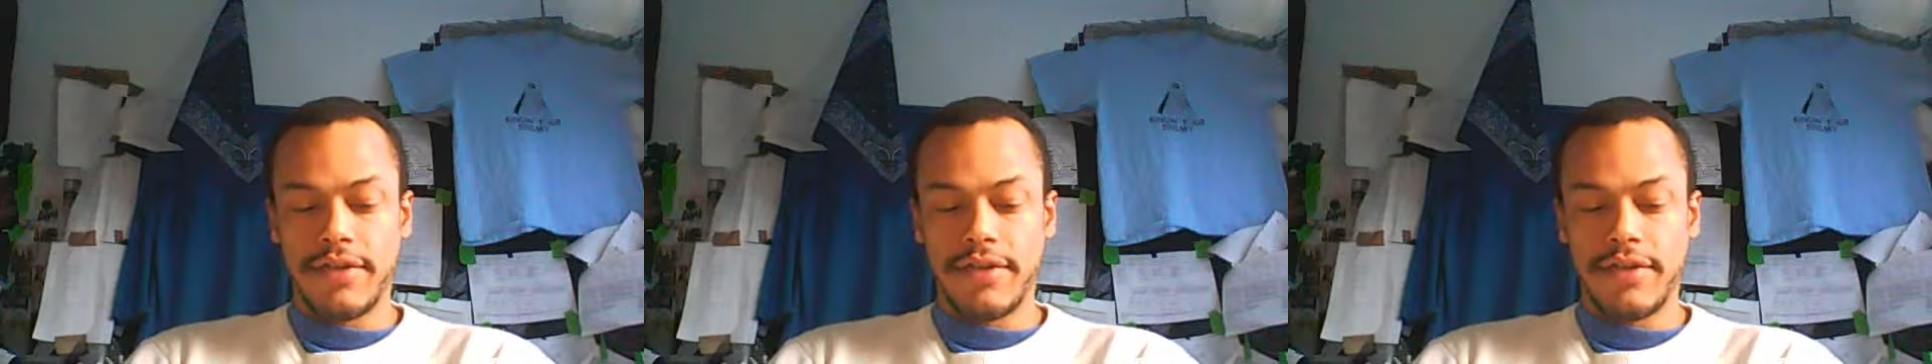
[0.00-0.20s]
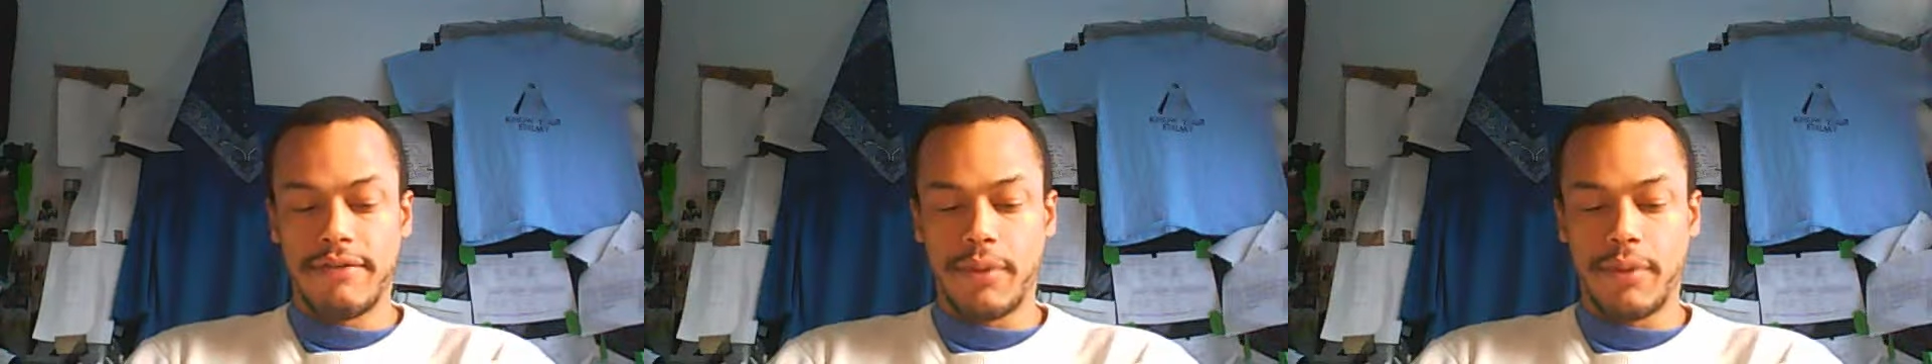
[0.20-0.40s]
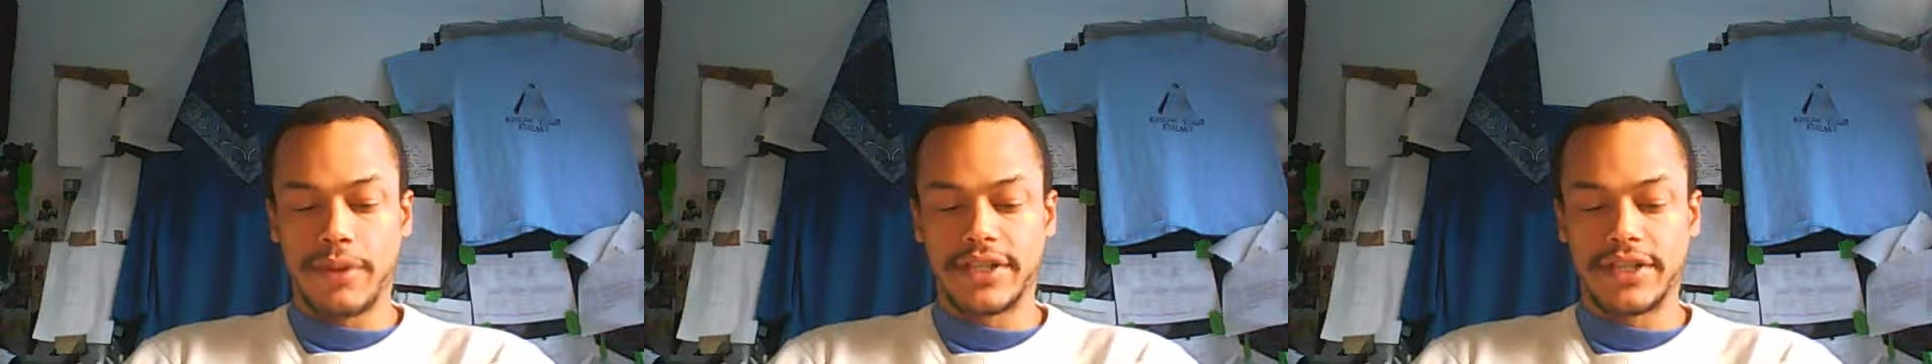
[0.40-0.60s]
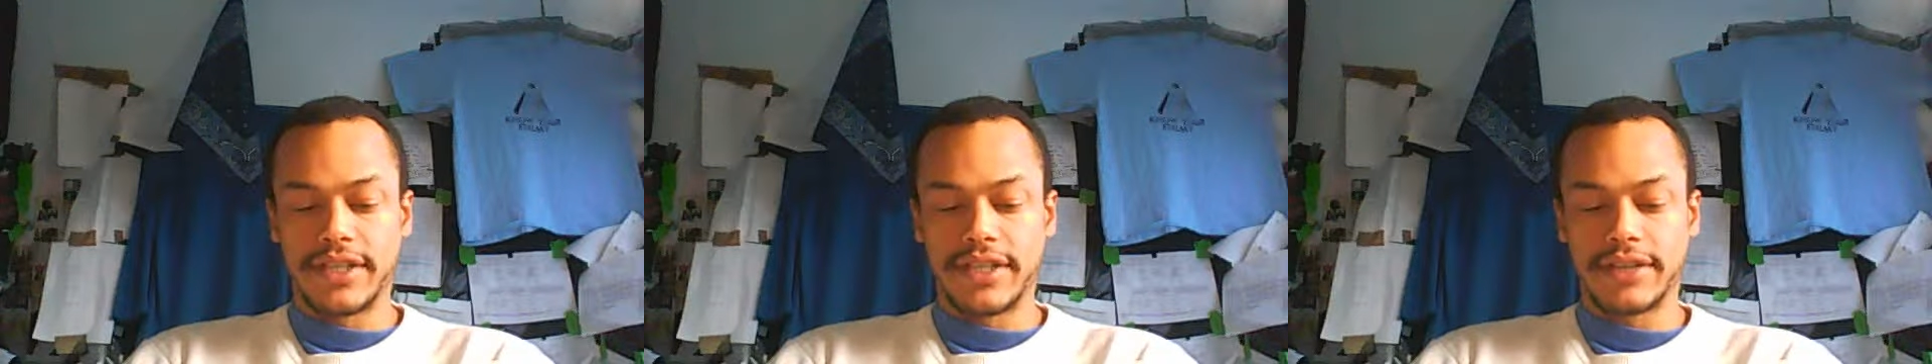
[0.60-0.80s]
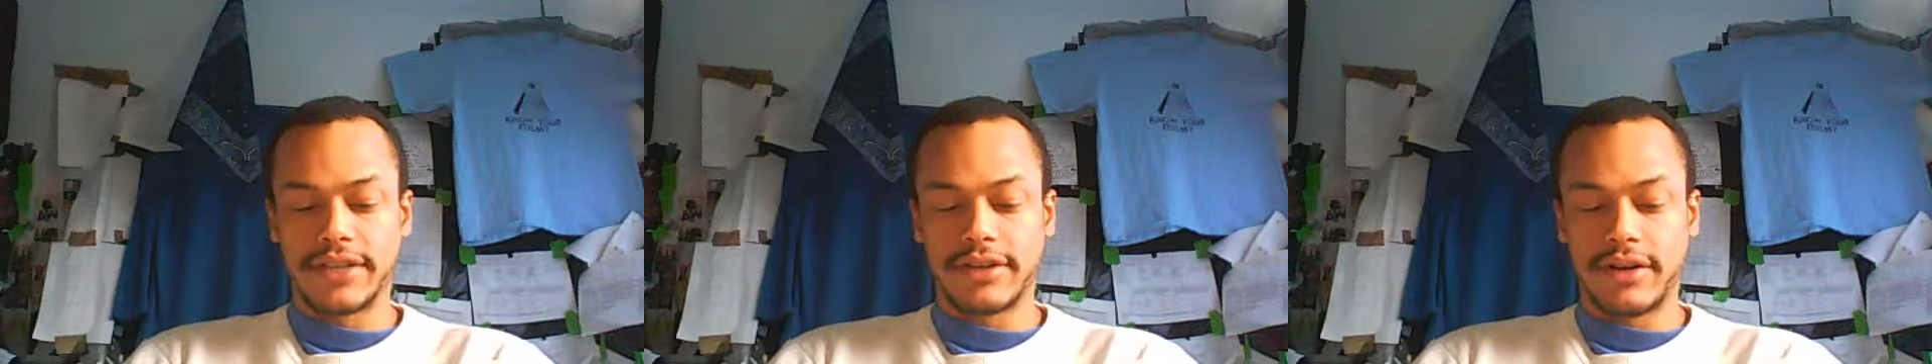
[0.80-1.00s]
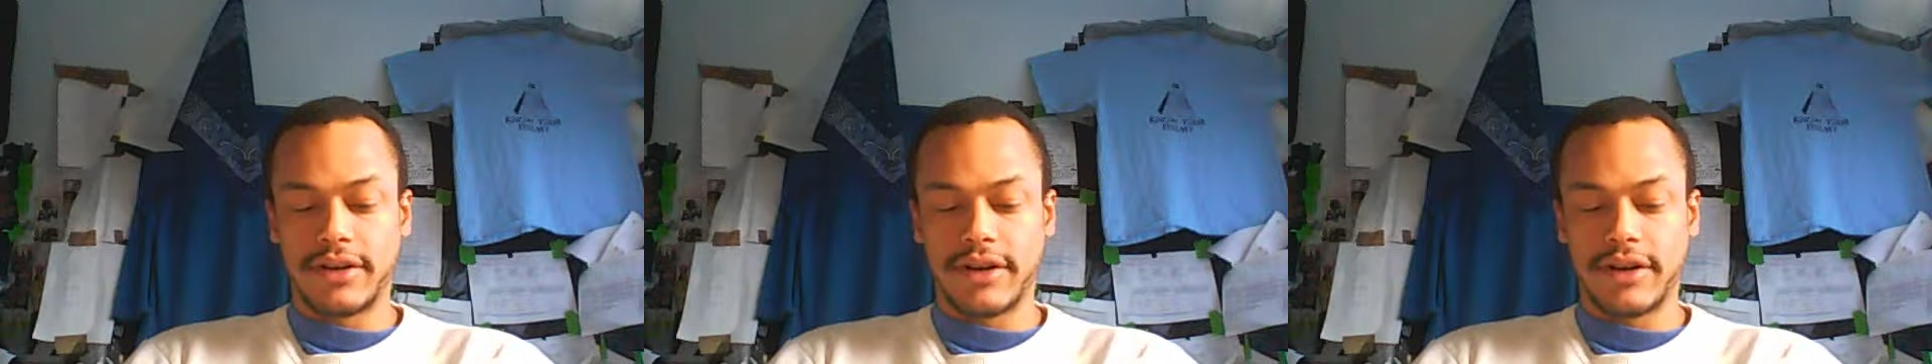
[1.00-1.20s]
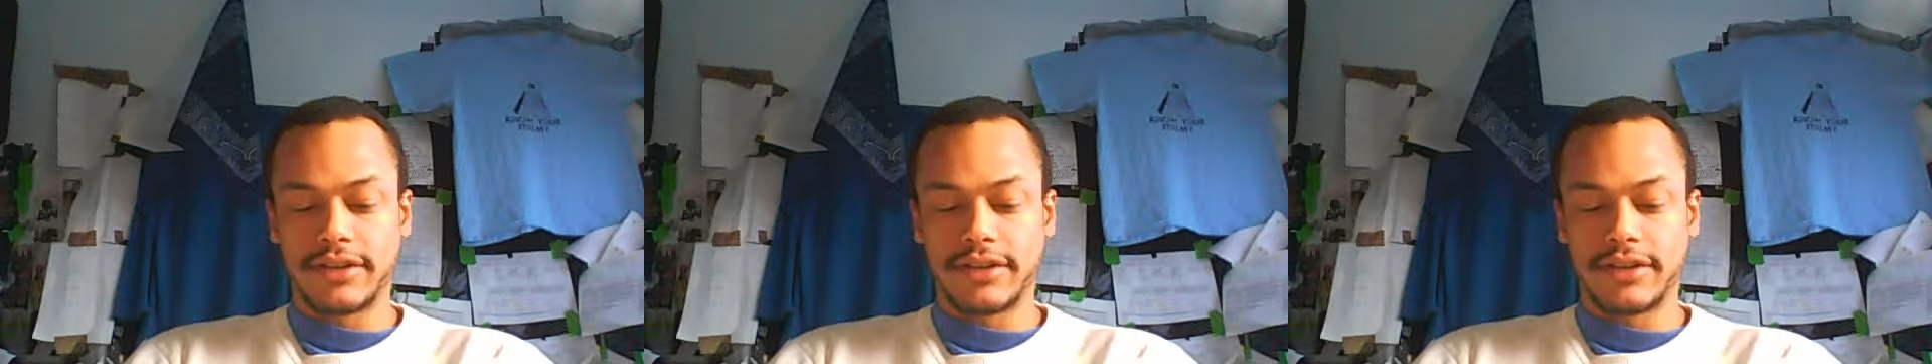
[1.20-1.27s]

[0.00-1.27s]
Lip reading: 4 and 6 are